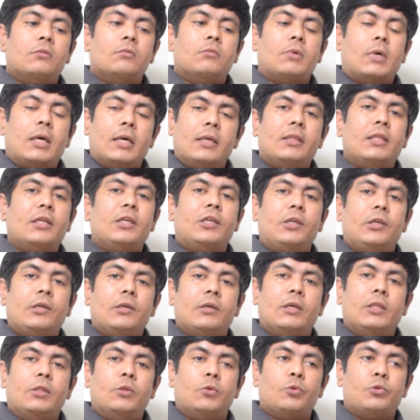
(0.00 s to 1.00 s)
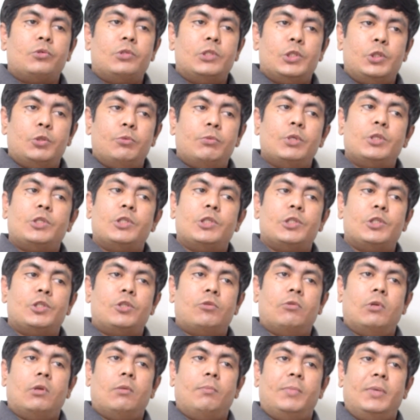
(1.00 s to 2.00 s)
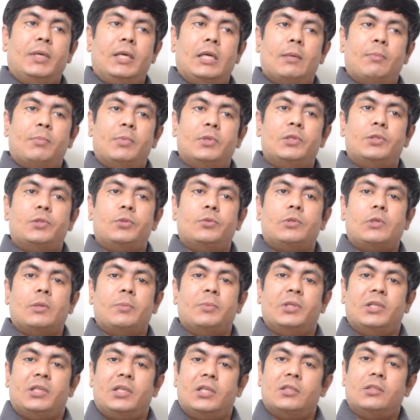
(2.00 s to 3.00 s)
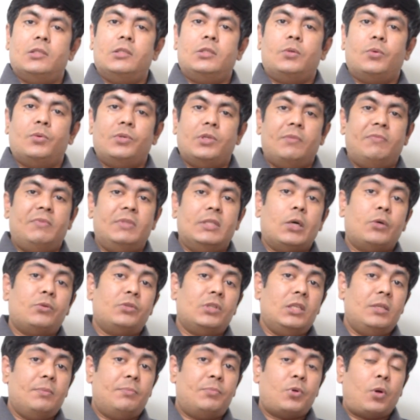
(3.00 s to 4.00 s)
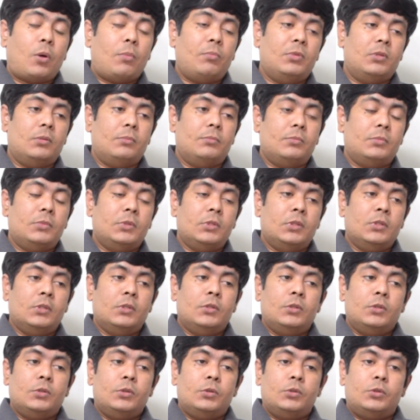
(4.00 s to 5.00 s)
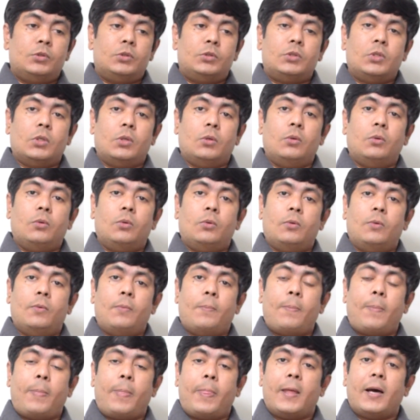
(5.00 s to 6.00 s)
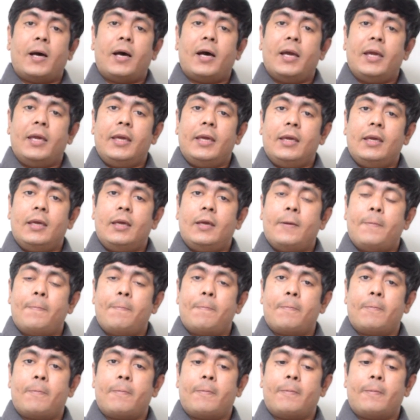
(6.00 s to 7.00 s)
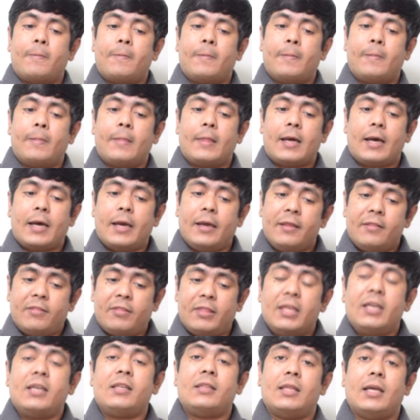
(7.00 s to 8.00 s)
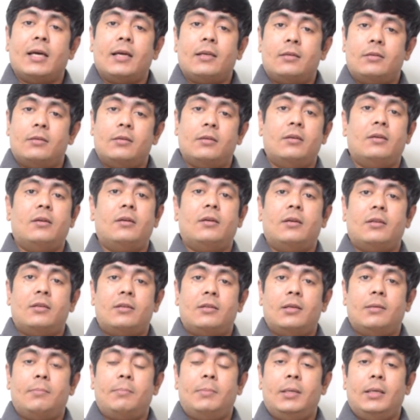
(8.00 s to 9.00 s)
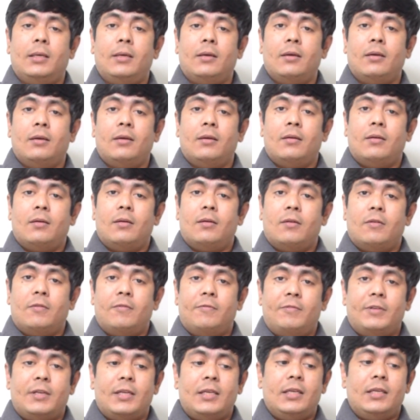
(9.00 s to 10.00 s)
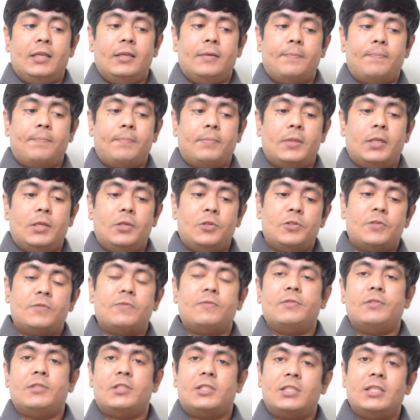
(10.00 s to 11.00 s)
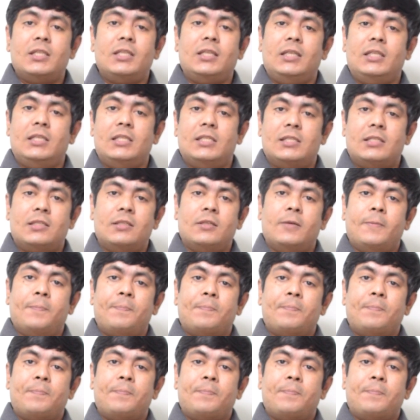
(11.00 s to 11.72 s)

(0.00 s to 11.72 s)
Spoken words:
I think in those situations you will be able to communicate in Korean without any problem. So I think that it will be a very useful series.